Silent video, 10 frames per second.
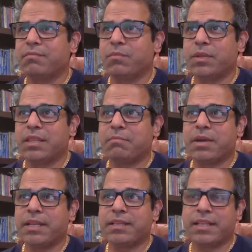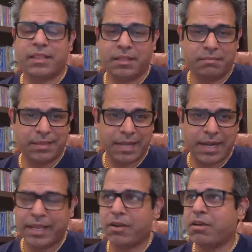with the money that that I get